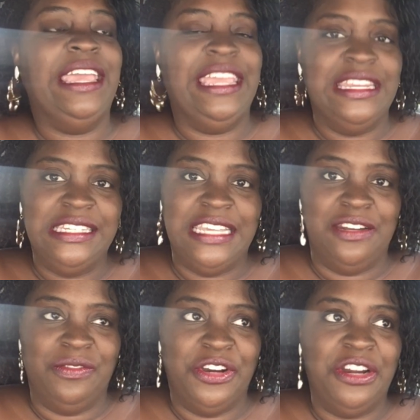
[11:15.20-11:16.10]
in
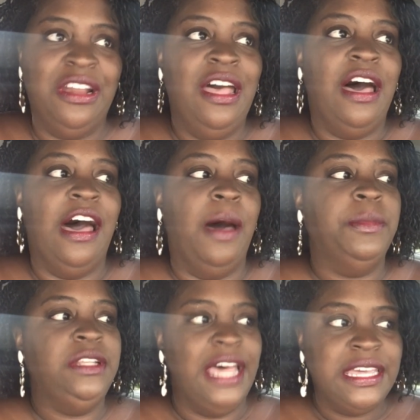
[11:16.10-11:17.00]
Denver.
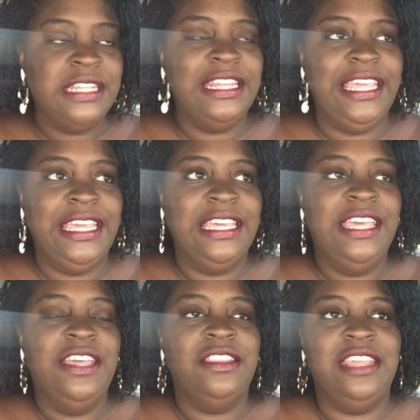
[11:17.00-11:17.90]
Um, luckily,
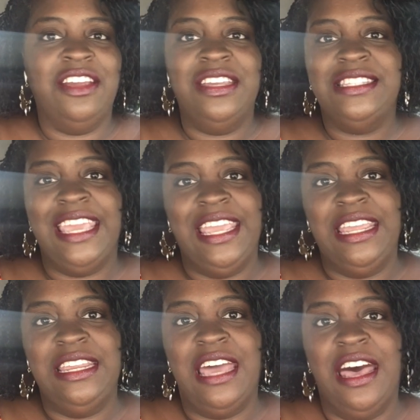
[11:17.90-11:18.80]
there is
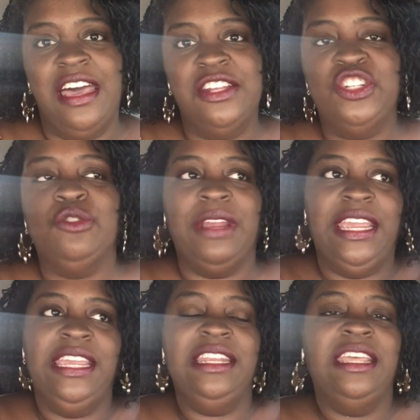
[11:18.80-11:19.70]
a uh,
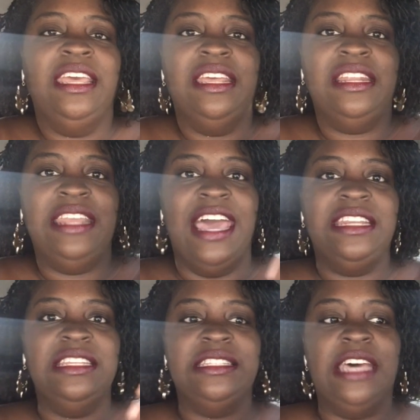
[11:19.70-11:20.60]
train
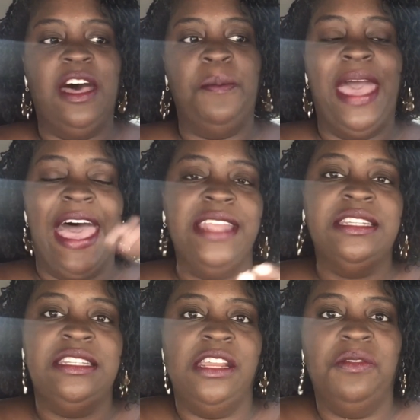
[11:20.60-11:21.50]
that is um, at
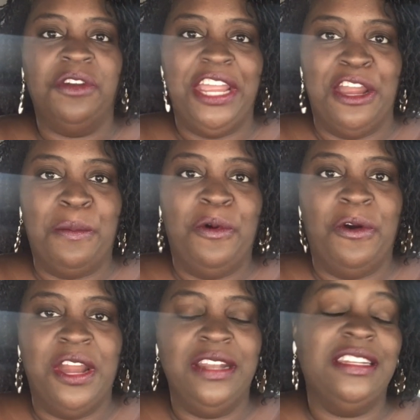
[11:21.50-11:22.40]
the Denver
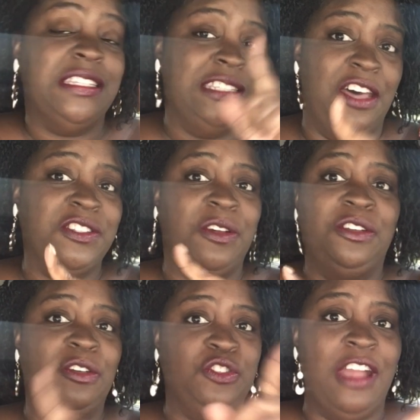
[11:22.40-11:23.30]
airport. This is also a
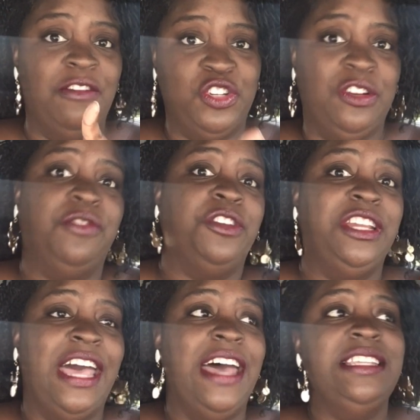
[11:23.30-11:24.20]
little travel trick for
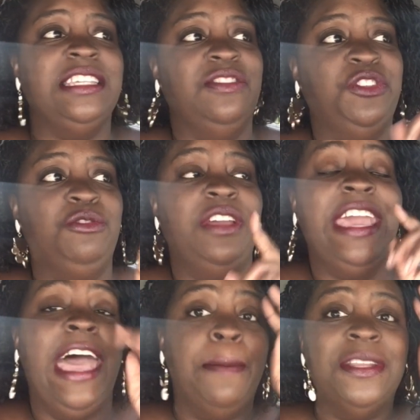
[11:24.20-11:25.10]
you guys. If you
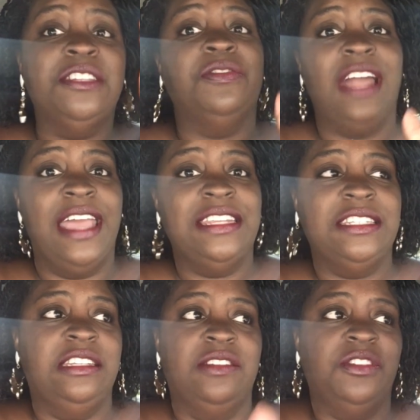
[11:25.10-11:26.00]
happen to fly
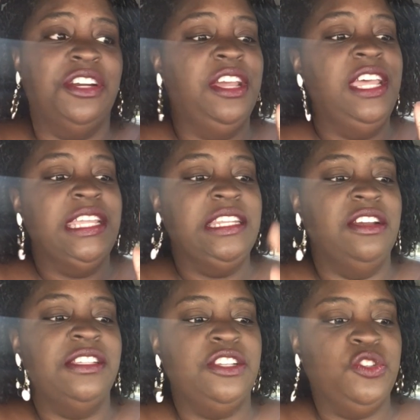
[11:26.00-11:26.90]
into Denver,
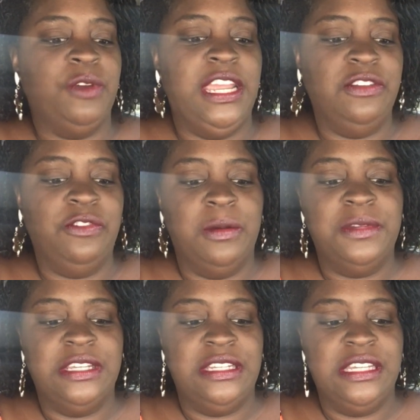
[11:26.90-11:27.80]
there's a train
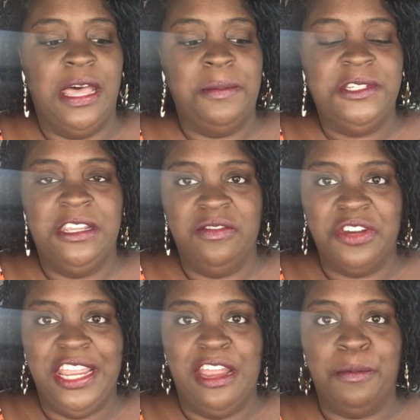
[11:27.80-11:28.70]
from the um,
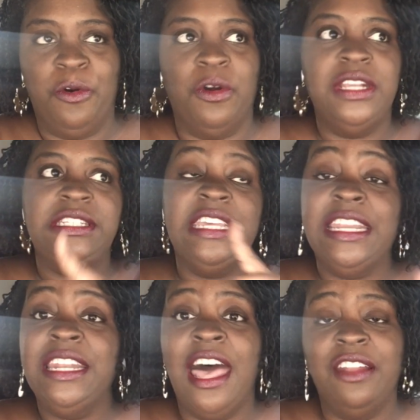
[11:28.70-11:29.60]
Denver airport,
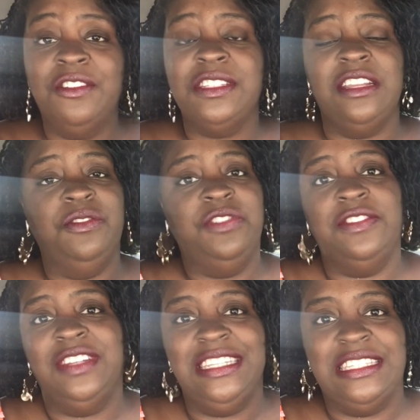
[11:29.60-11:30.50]
ten dollars and
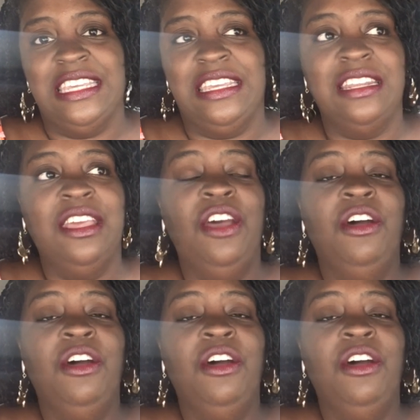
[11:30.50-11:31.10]
fifty cents